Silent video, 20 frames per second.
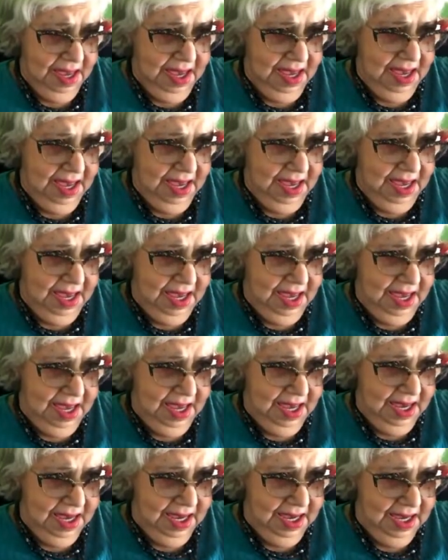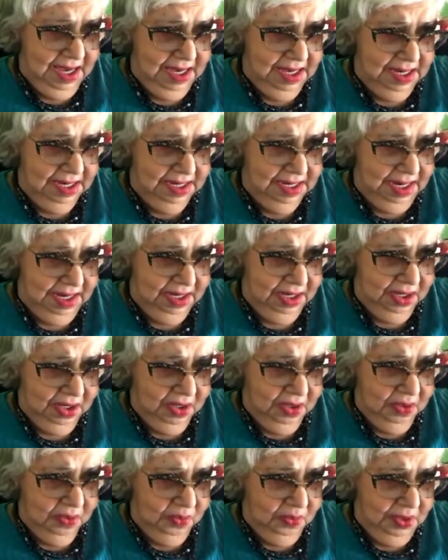And
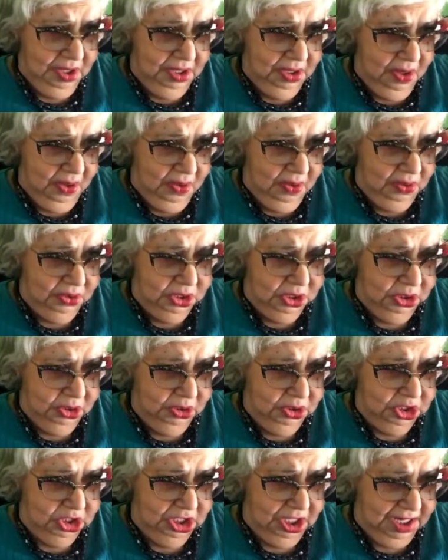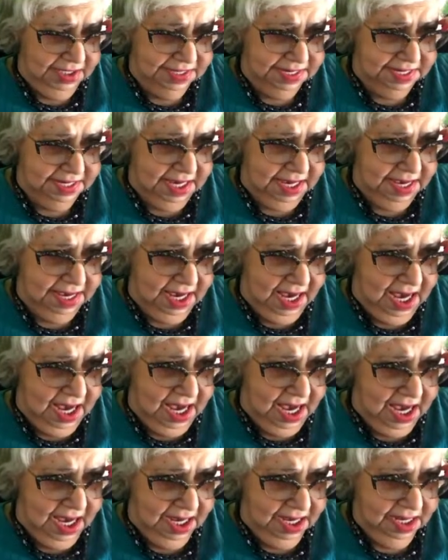we go to
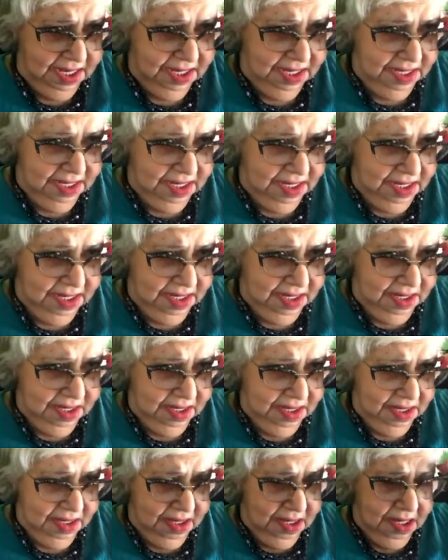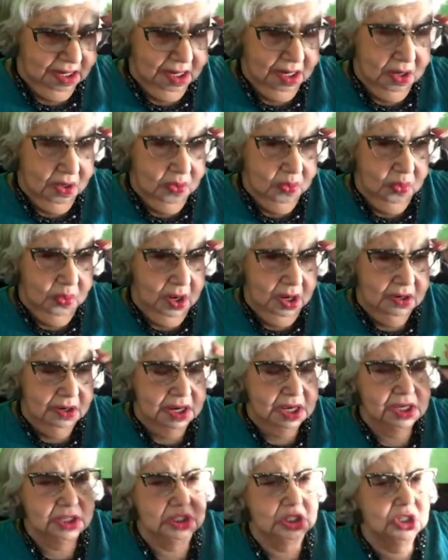Jessica. Where
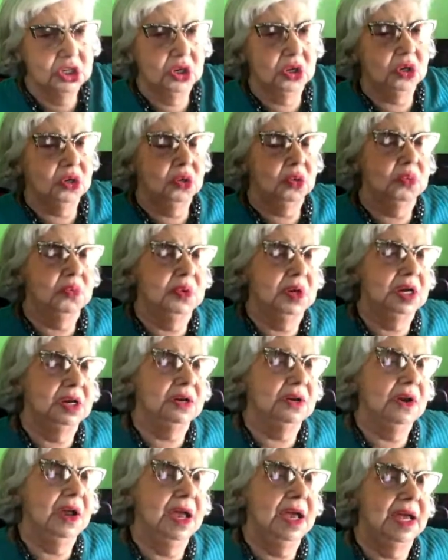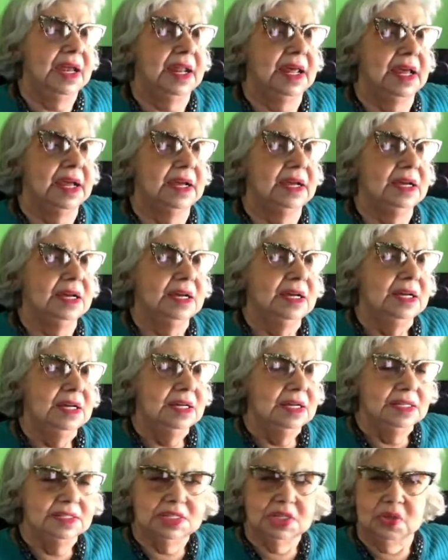is your career heading?
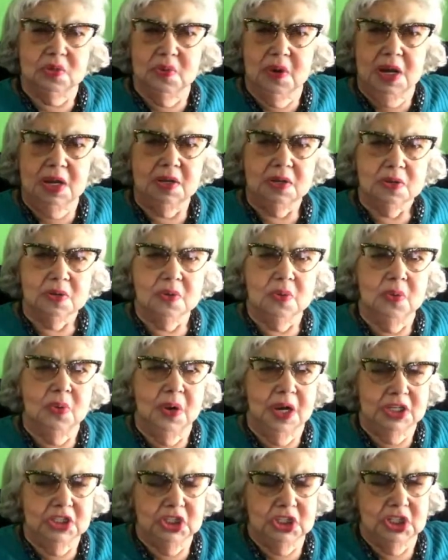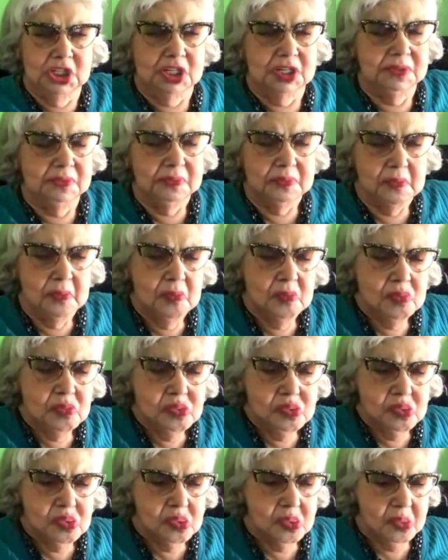That's a great question.
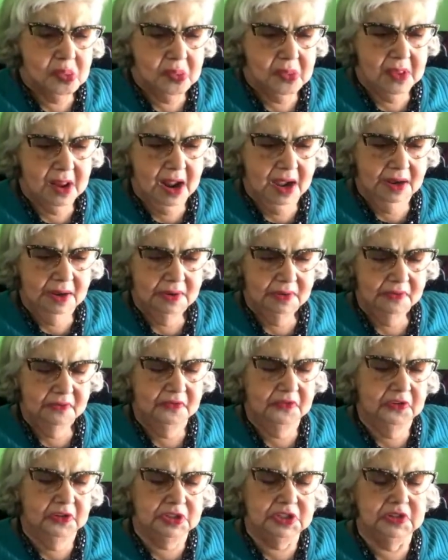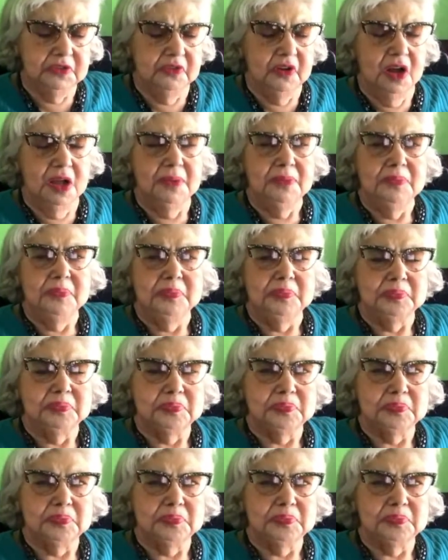First of all,